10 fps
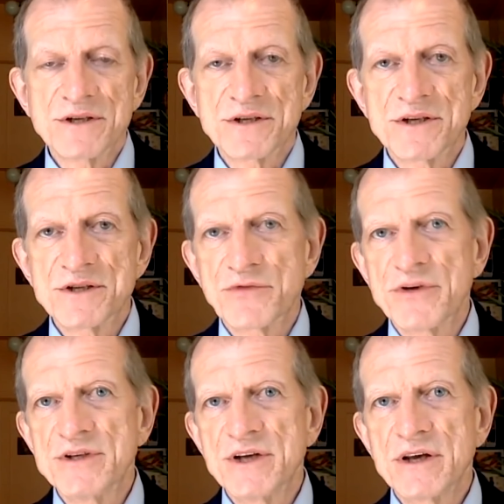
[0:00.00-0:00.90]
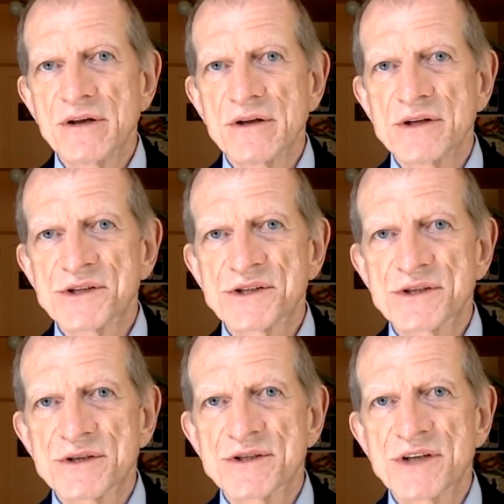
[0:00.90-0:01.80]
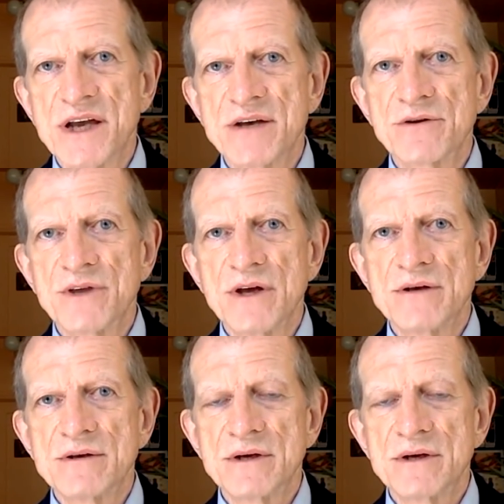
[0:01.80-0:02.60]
this ridiculous standard that